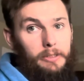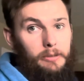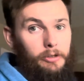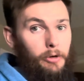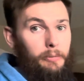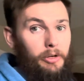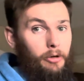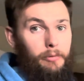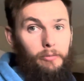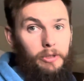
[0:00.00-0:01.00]
I'm going to open it up
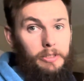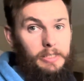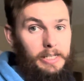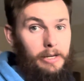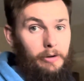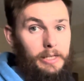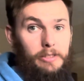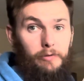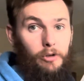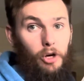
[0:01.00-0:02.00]
and we're going to see how it is. I've
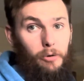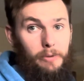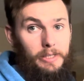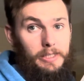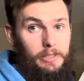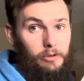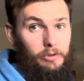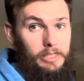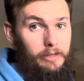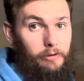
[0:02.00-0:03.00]
not opened this since I
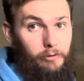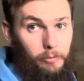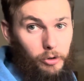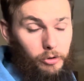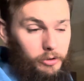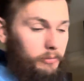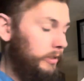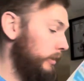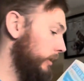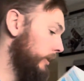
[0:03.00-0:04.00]
received it from the customer.
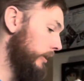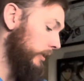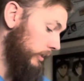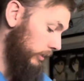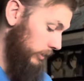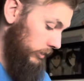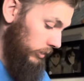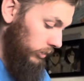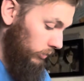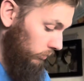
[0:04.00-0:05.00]

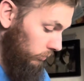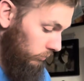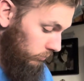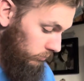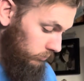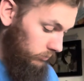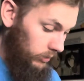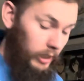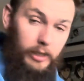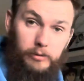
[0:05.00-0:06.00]
So
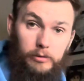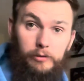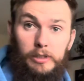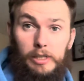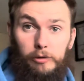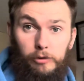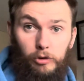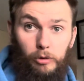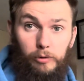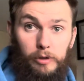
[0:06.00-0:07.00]
yeah, if there's anything wrong
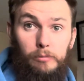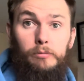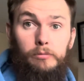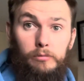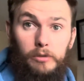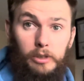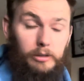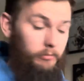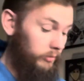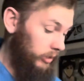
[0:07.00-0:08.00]
with it, like,
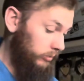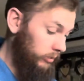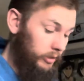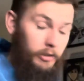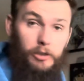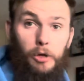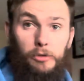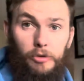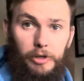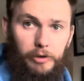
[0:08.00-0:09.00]
you know, there's a toaster
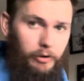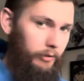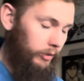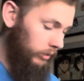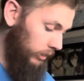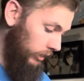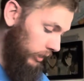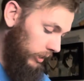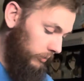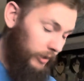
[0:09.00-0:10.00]
in here or anything,
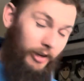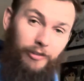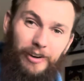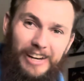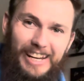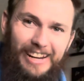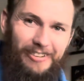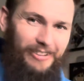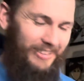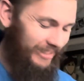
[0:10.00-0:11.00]
we're going to find out.
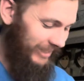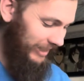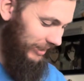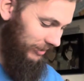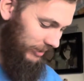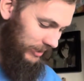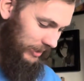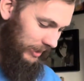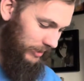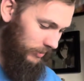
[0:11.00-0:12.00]
Yeah, let's get
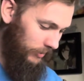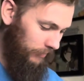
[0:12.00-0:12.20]
into it.